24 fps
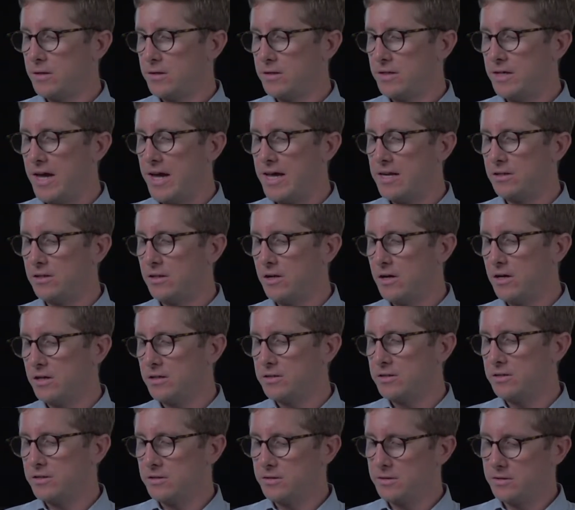
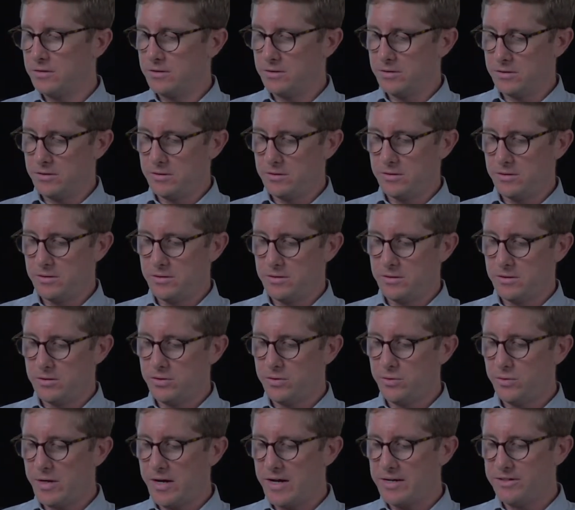cataloged
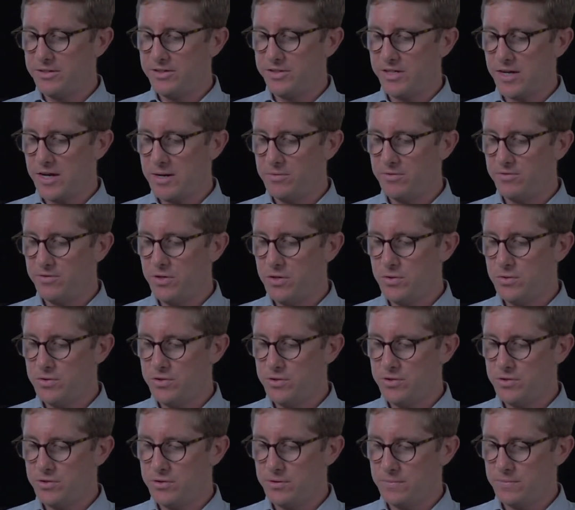throughout its time of
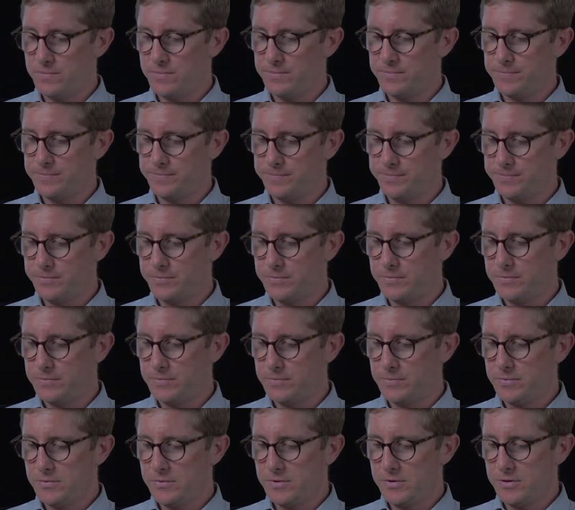use.
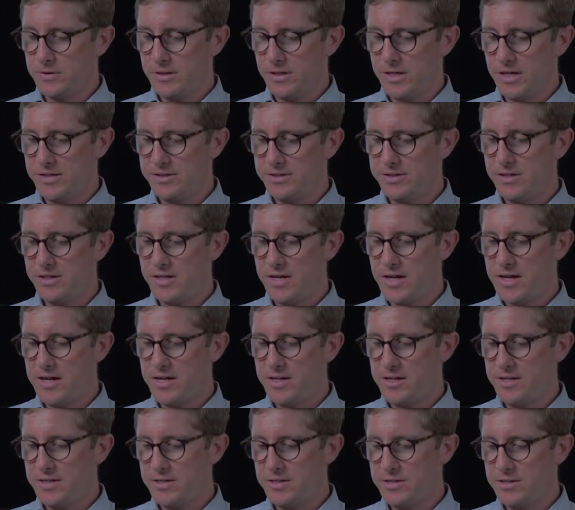As today
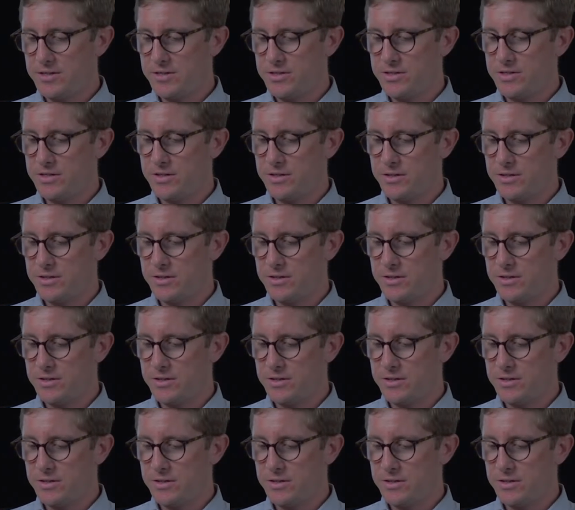is